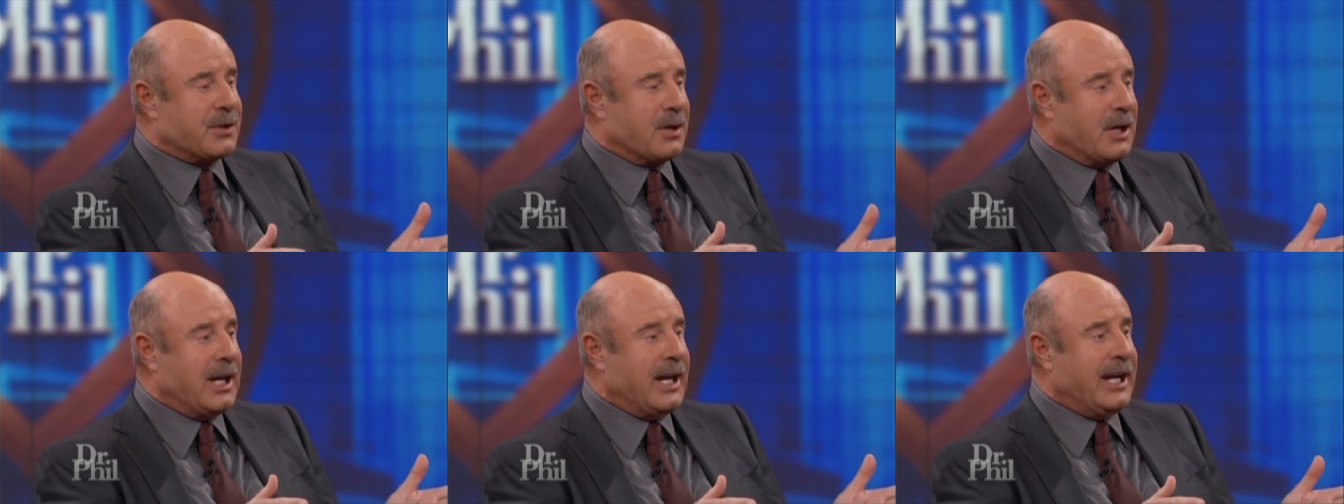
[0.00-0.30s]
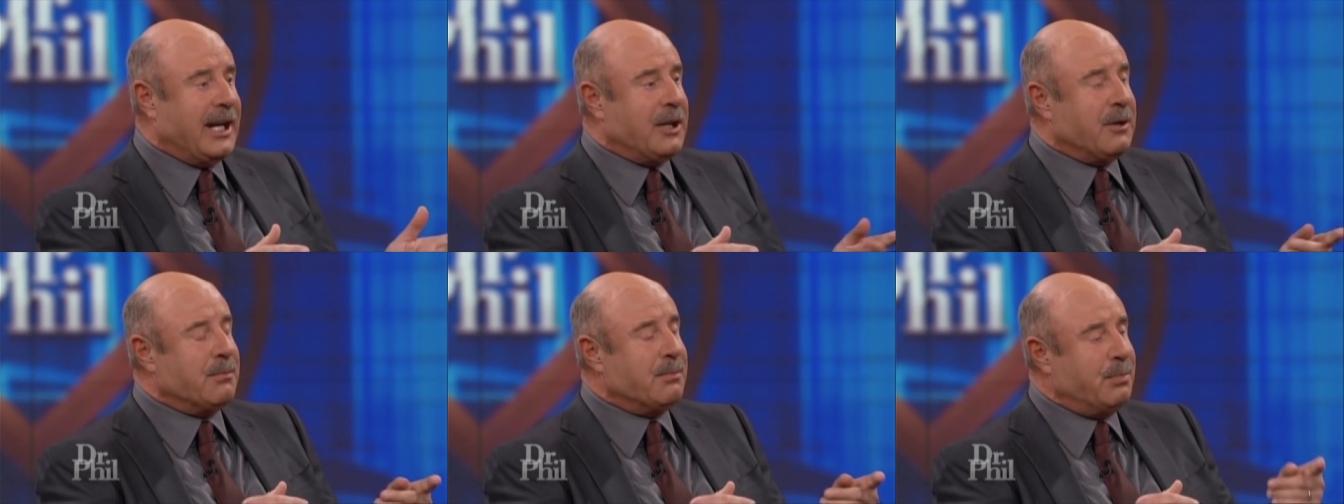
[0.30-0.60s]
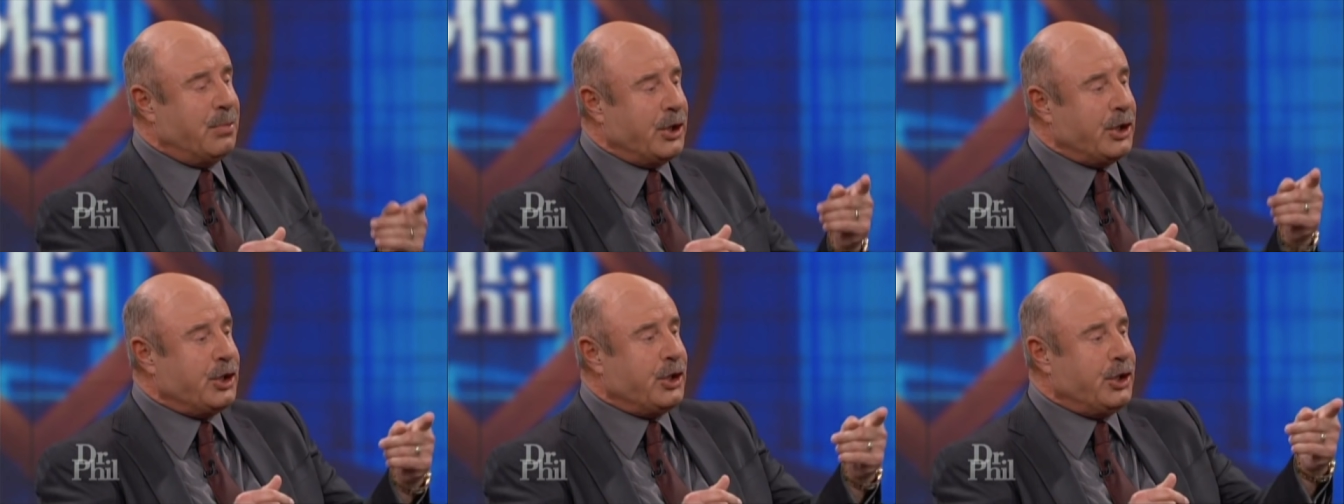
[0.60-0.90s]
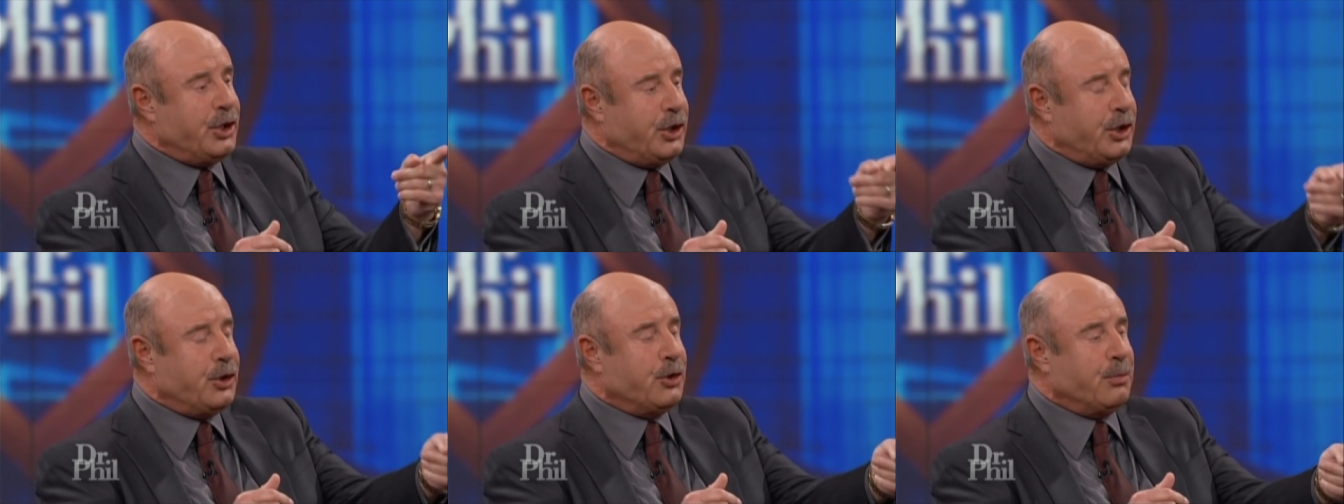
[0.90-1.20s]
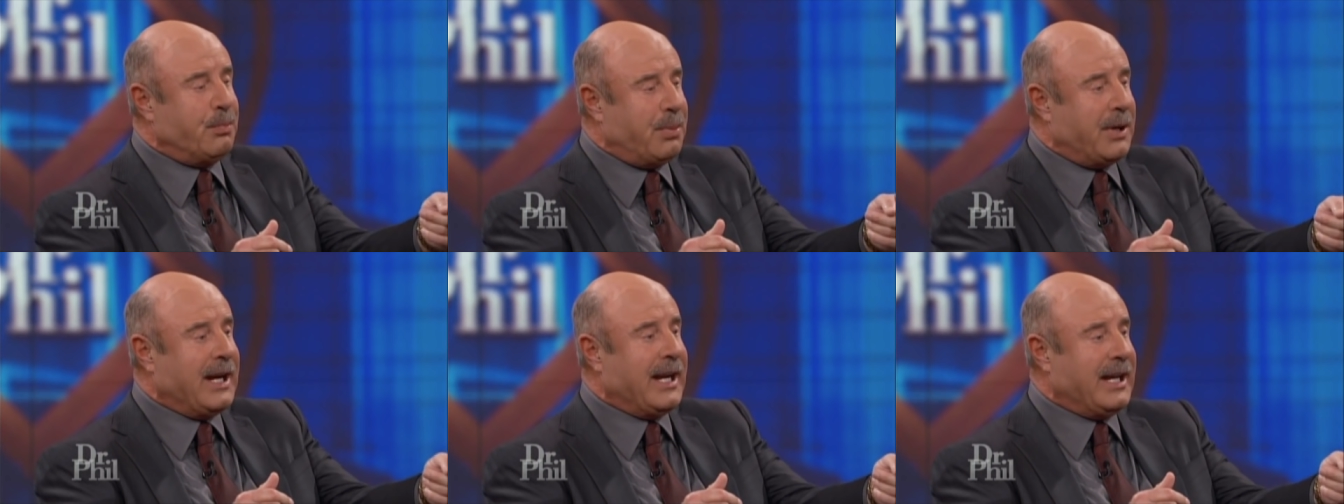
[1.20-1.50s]
great, but
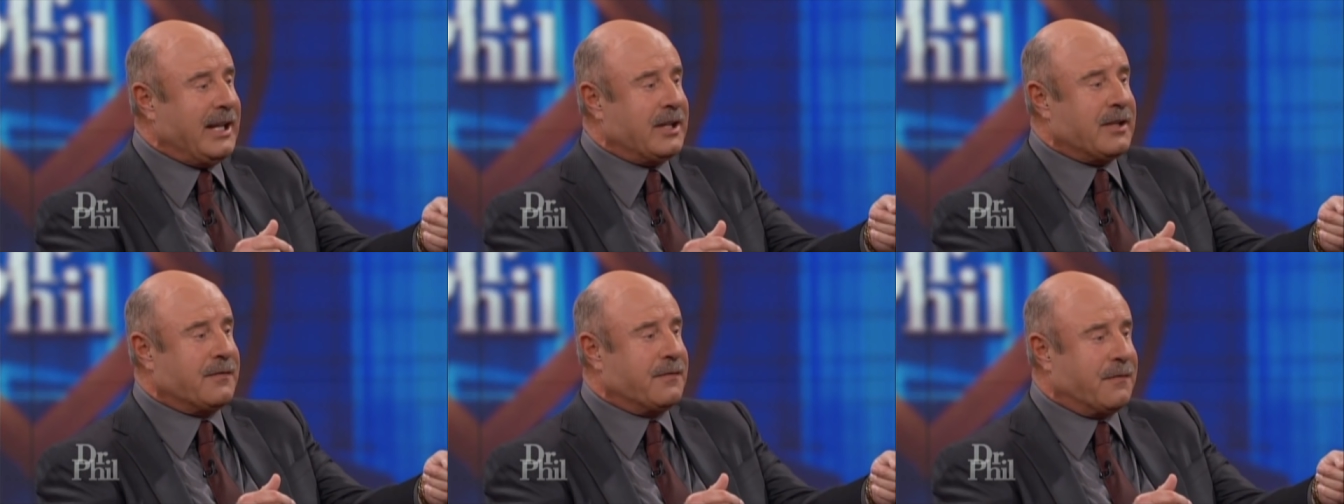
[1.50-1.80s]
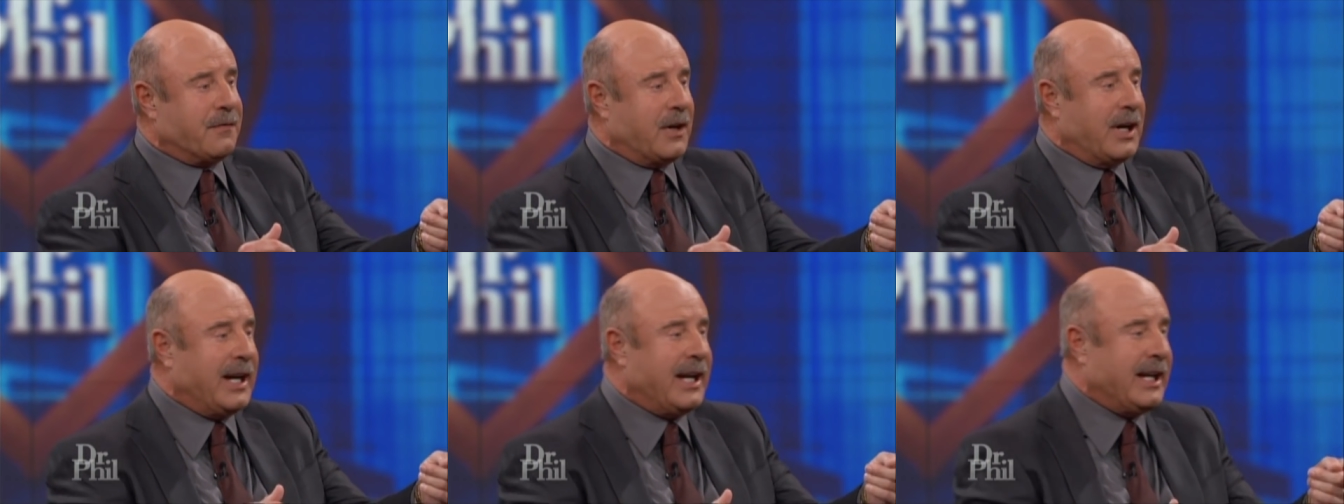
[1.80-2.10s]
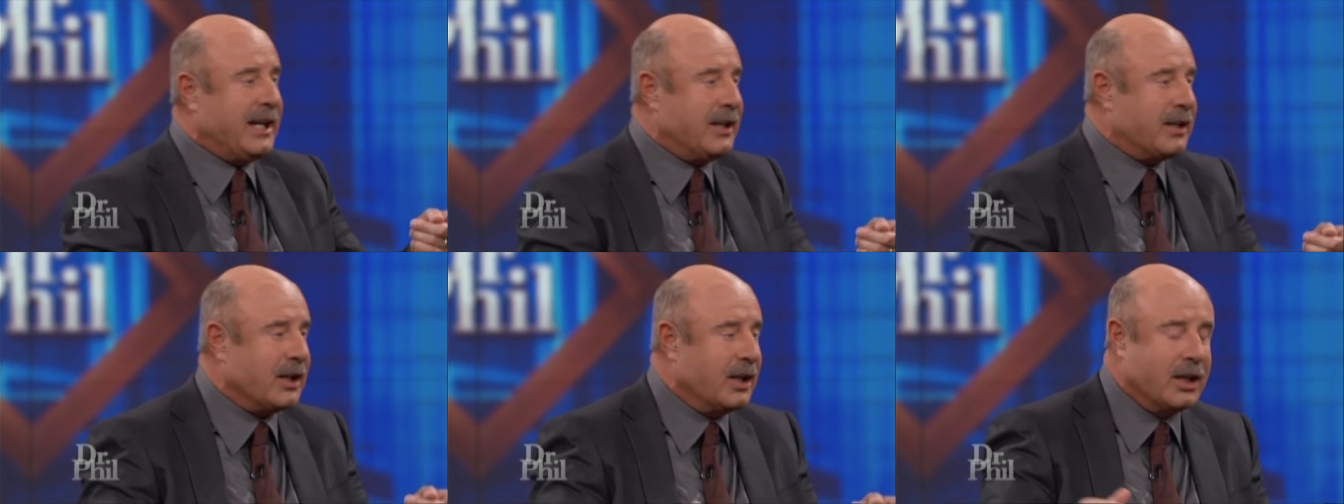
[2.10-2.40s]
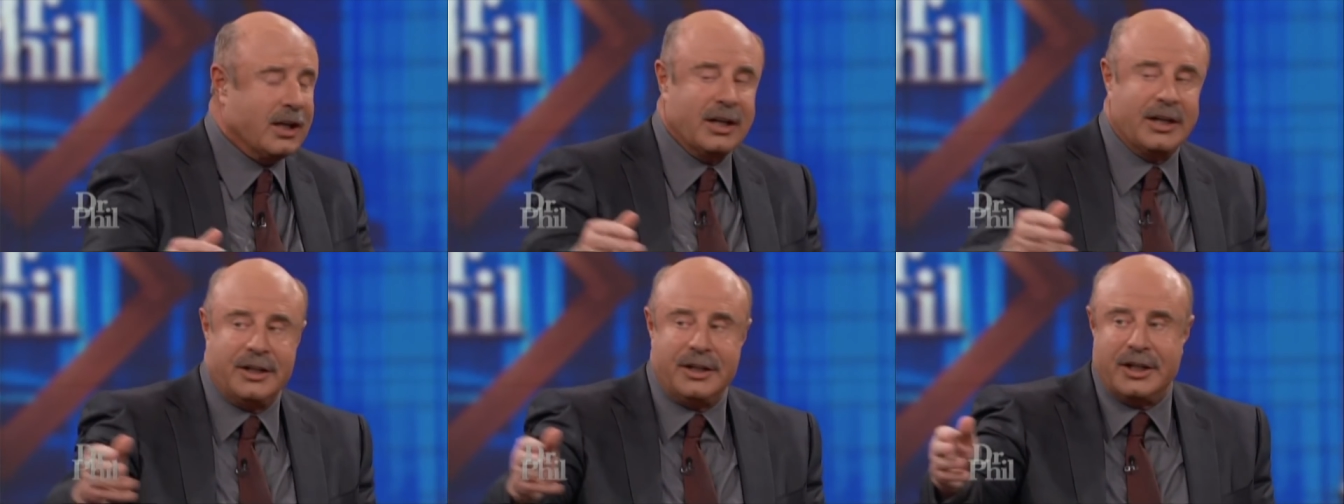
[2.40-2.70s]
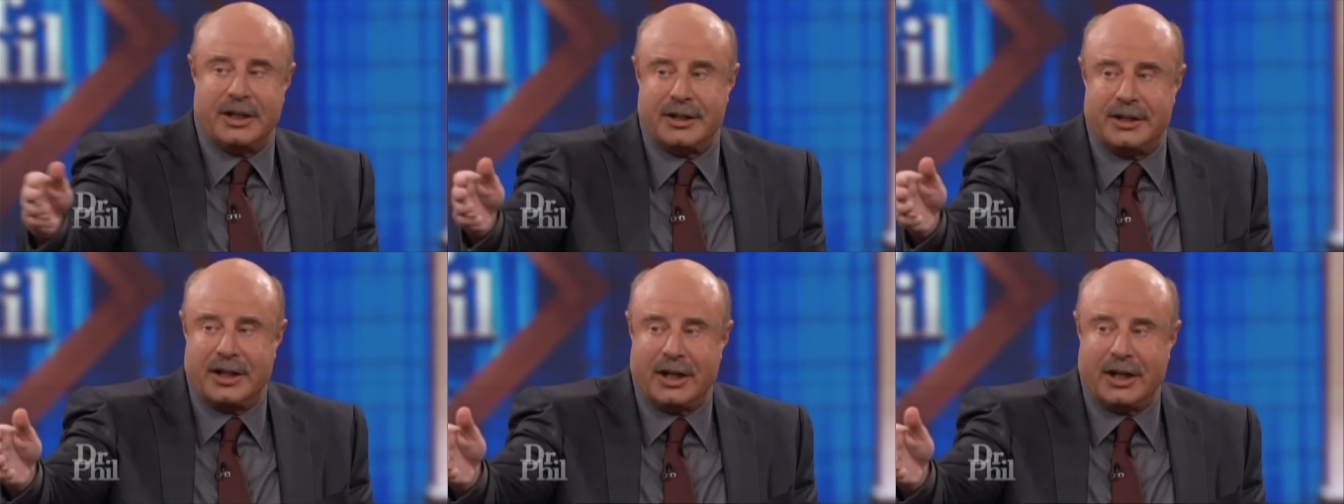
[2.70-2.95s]
you pay the freight. You